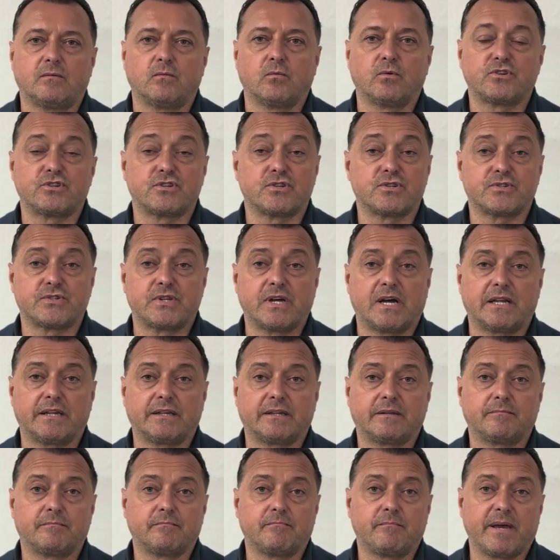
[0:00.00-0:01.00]
which is
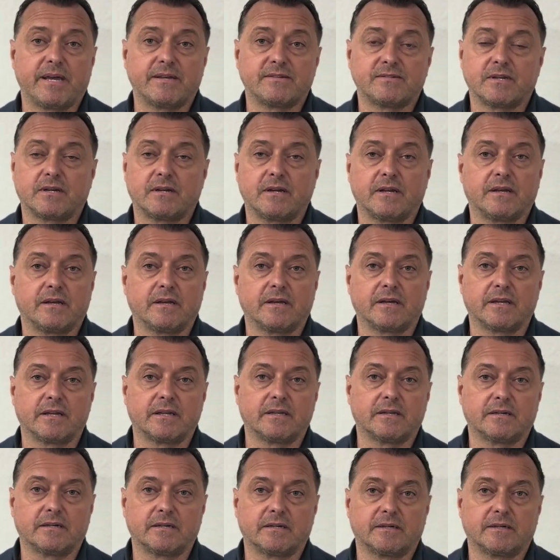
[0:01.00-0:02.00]
done basically in